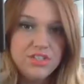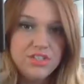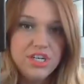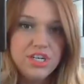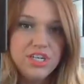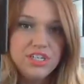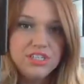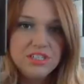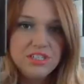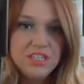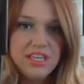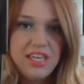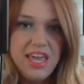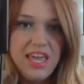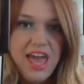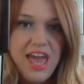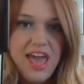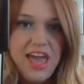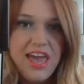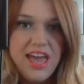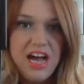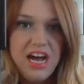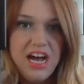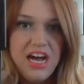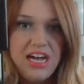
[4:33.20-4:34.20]
Turks and
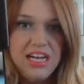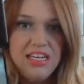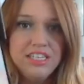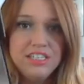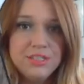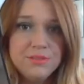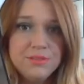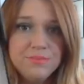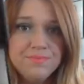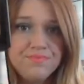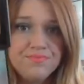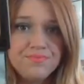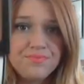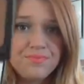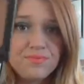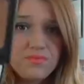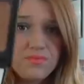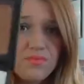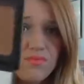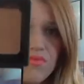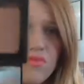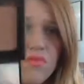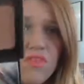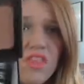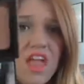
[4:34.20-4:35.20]
Caicos.
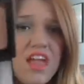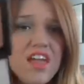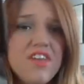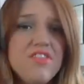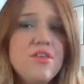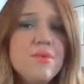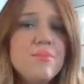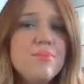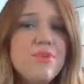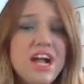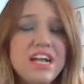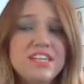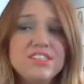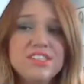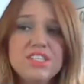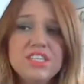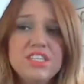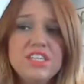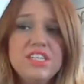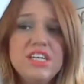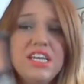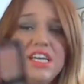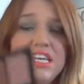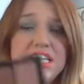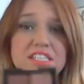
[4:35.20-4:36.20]
And the
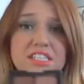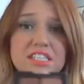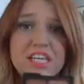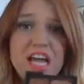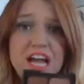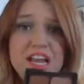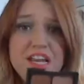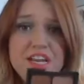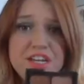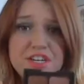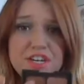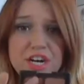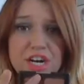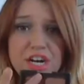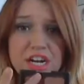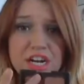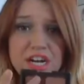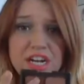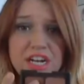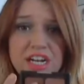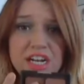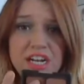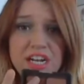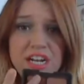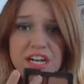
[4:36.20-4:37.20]
bronzer is kind of
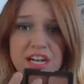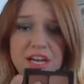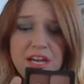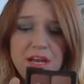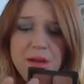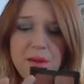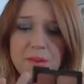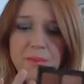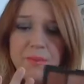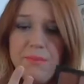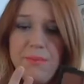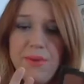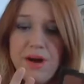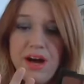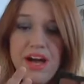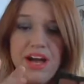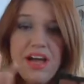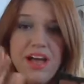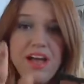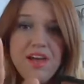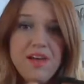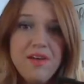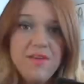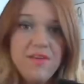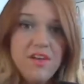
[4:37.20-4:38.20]
dark,
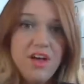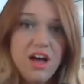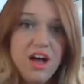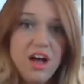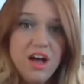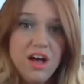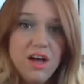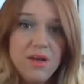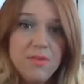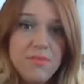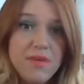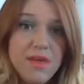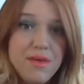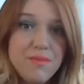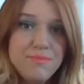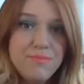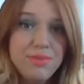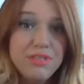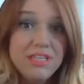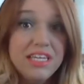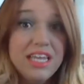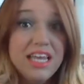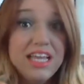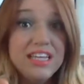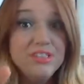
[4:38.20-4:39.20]
but it
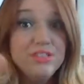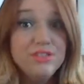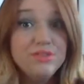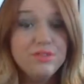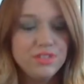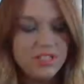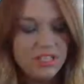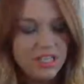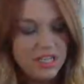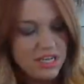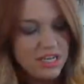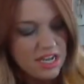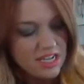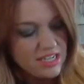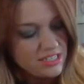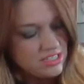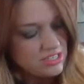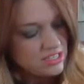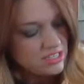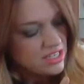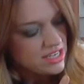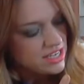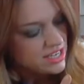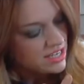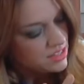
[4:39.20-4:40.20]
blends really
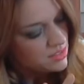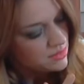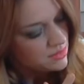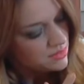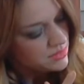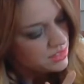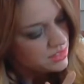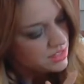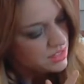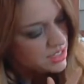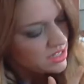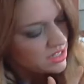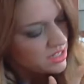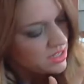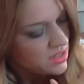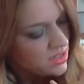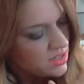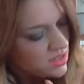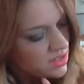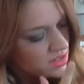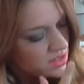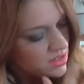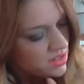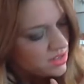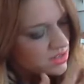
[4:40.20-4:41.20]
nicely. Let me see.
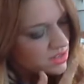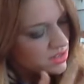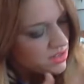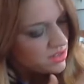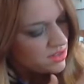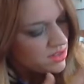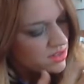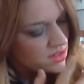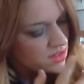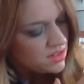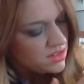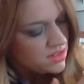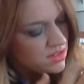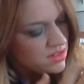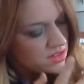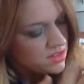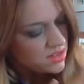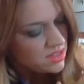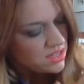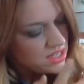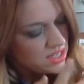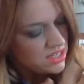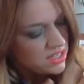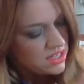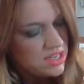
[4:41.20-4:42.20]

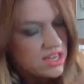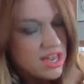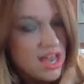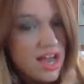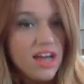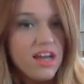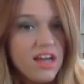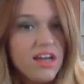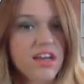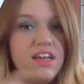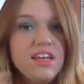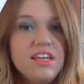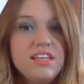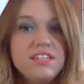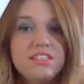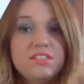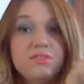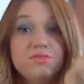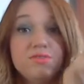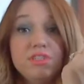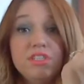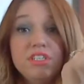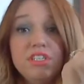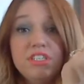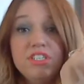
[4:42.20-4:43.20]
Yeah, it's
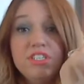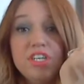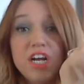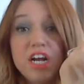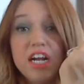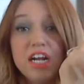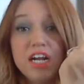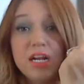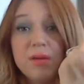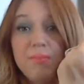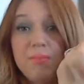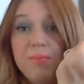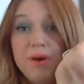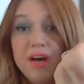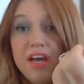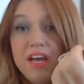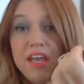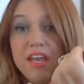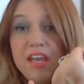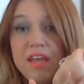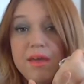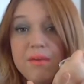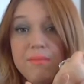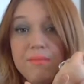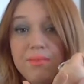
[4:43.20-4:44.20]
really dark,
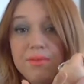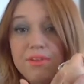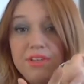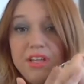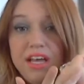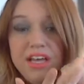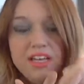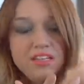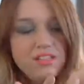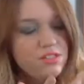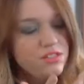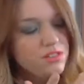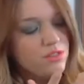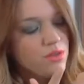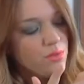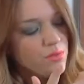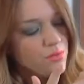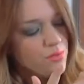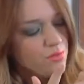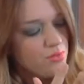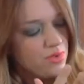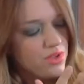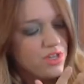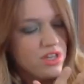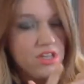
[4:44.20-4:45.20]
but it blends
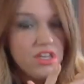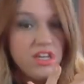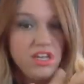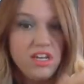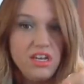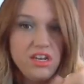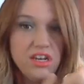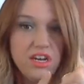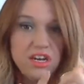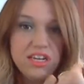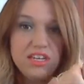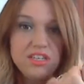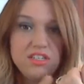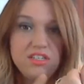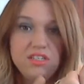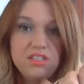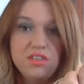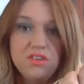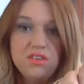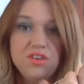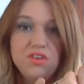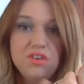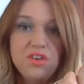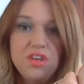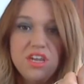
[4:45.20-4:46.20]
really nice.
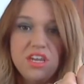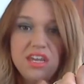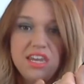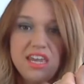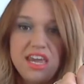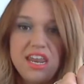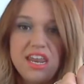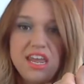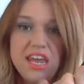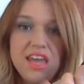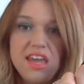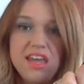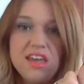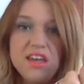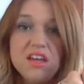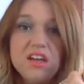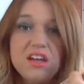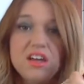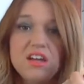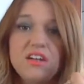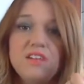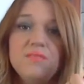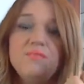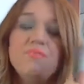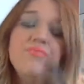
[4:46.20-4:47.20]
So you can get
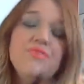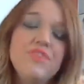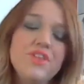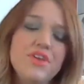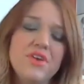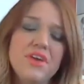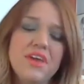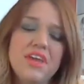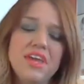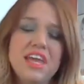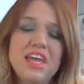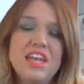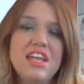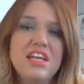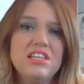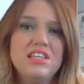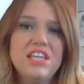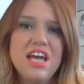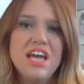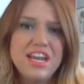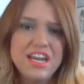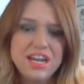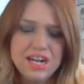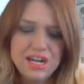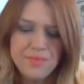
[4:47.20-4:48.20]
it
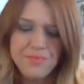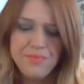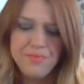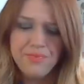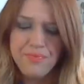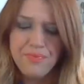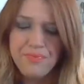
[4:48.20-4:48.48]
lighter,